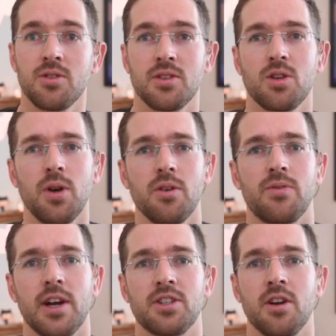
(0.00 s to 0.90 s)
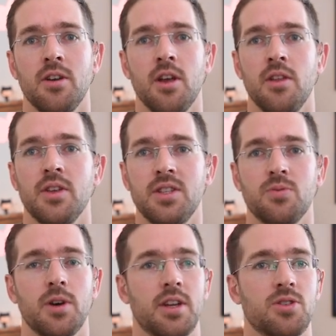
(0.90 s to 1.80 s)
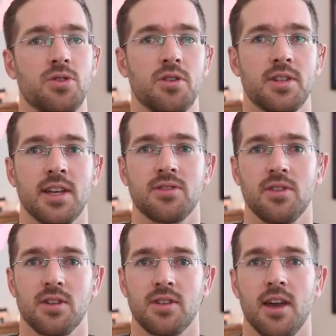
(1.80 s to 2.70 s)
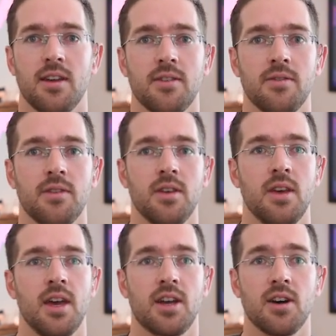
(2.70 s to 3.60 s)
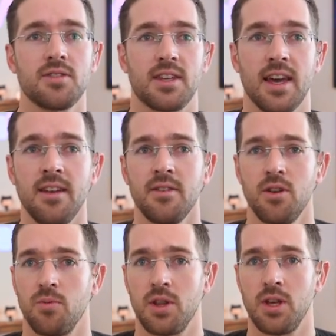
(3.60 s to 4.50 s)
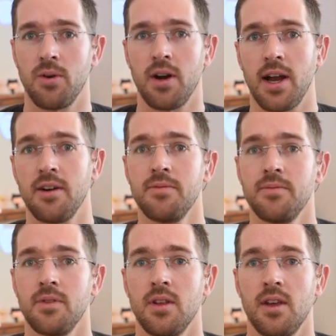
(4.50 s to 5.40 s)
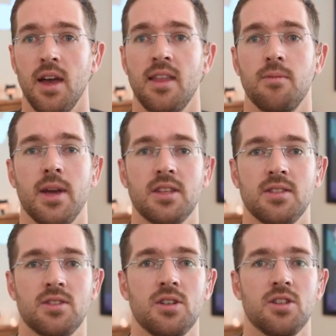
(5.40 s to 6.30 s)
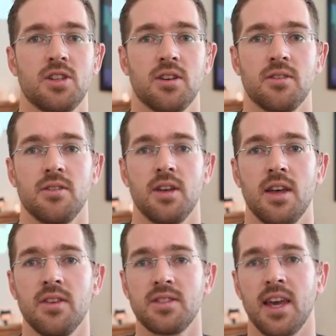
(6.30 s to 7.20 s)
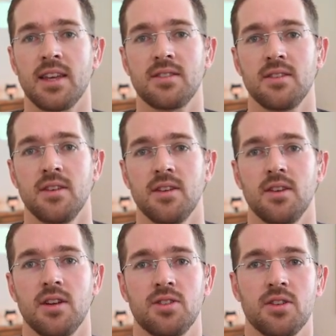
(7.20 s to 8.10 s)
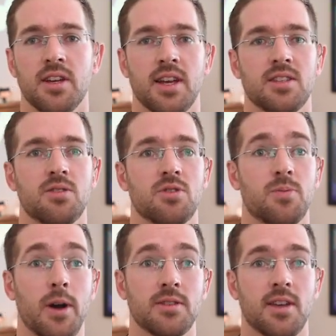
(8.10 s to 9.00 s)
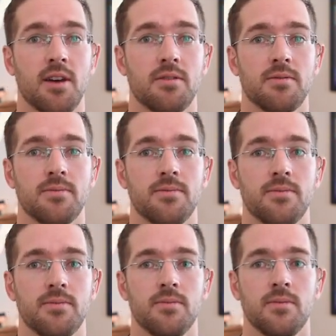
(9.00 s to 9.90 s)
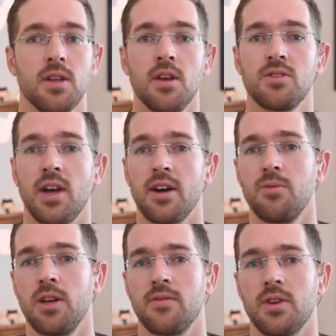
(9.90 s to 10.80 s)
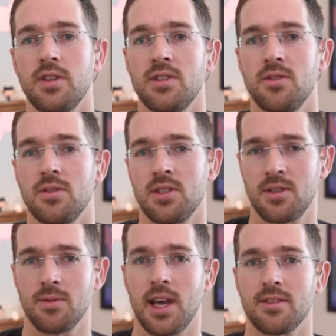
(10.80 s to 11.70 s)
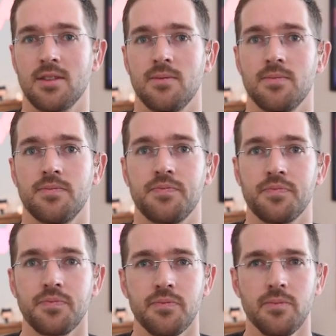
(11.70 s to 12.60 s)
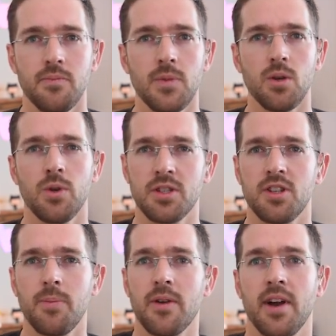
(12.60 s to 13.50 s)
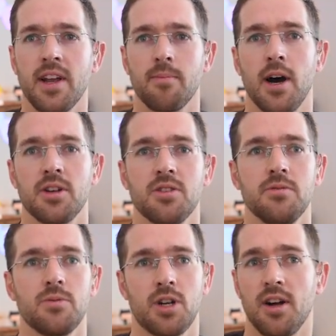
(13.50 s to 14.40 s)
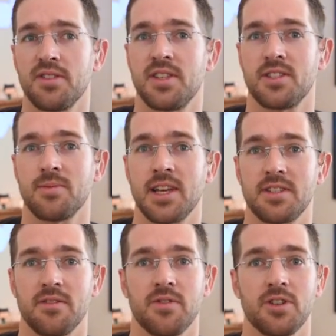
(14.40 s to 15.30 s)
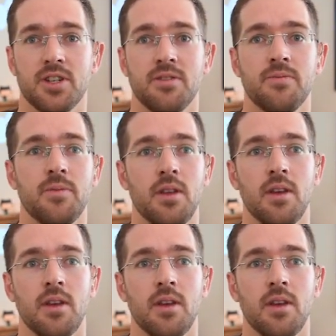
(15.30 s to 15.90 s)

So as a quick refresher, this is what a controller test looks like. It calls get with a URL and then makes an assertion, in this case, asserting against the response code. So how can we convert this into a system test? We can start by writing a module. We'll call it system test conversion.